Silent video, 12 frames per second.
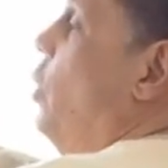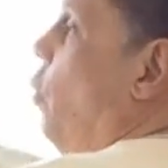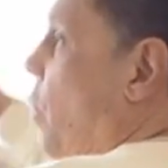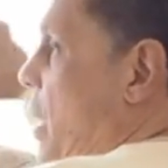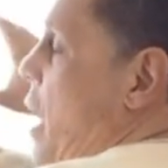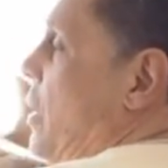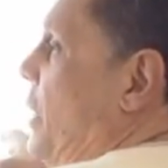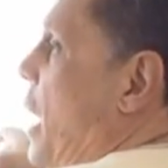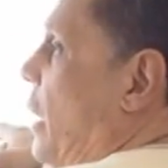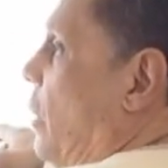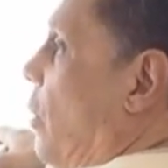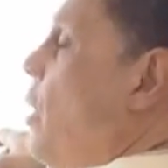without a
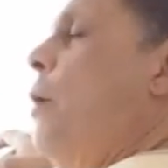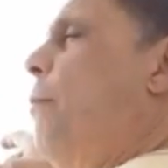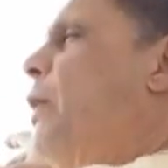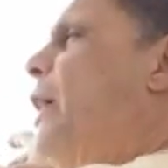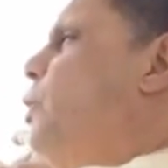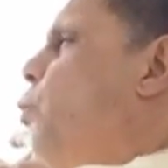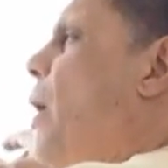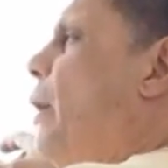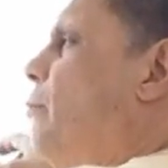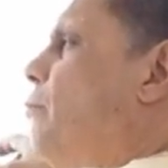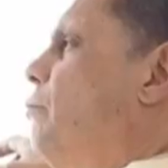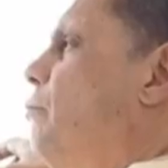nightclub. But guess what?
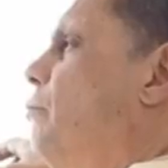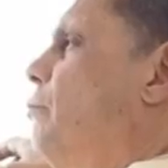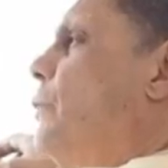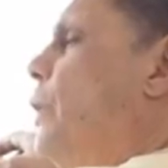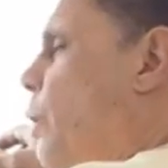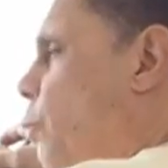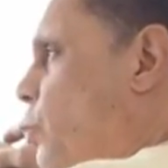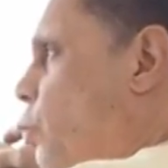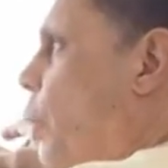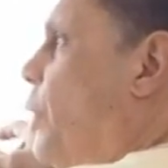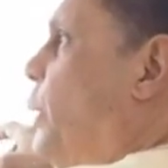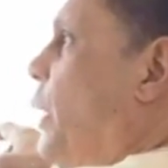It was
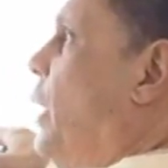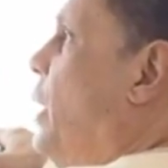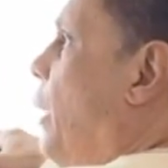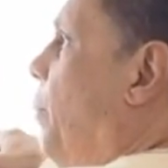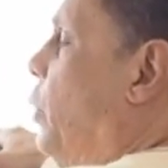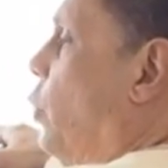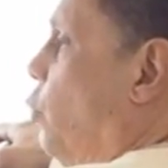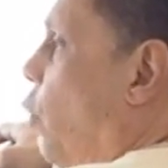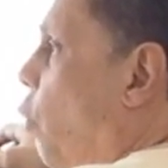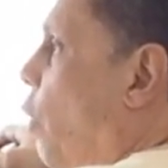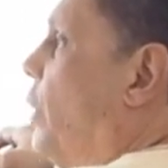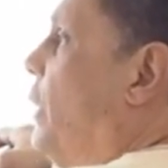worth it because we're
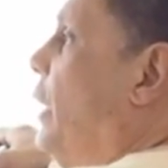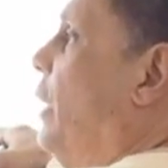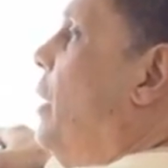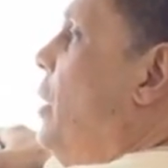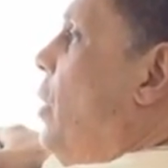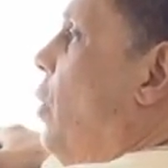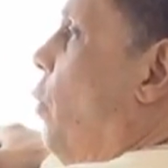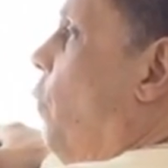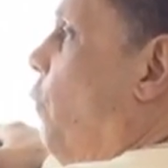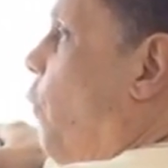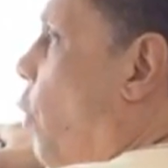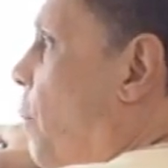working
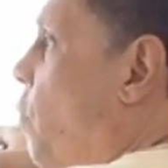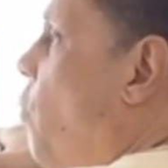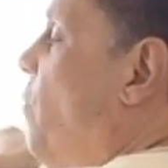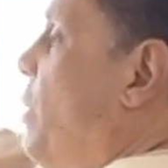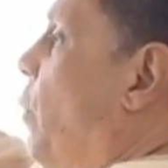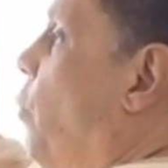for a movement.